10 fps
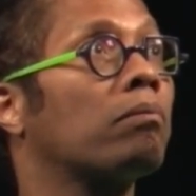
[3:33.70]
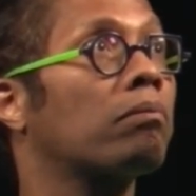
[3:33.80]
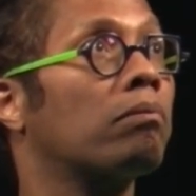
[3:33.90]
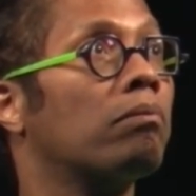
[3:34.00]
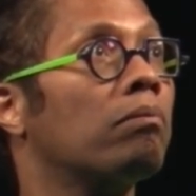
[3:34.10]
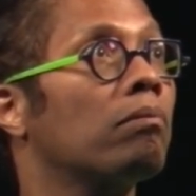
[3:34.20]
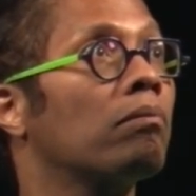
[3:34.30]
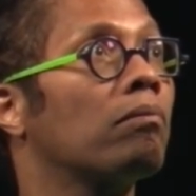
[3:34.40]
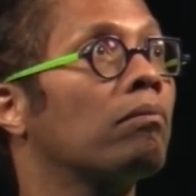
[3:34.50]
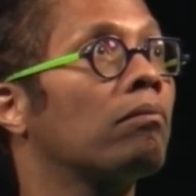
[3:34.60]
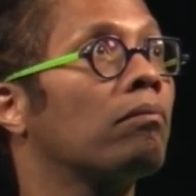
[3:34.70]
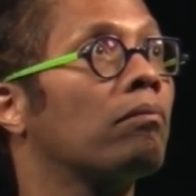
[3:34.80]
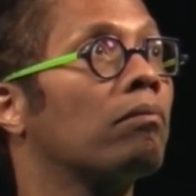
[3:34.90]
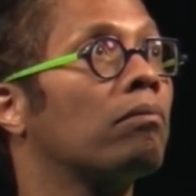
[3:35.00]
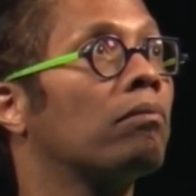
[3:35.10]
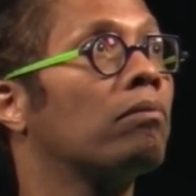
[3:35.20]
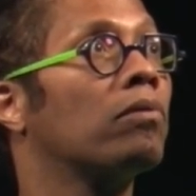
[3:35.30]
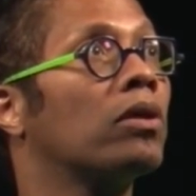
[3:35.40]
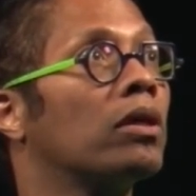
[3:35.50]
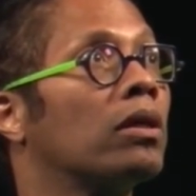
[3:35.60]

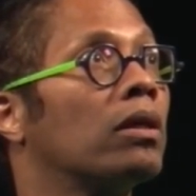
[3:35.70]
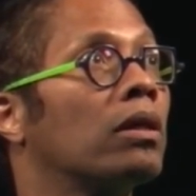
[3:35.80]
(silence)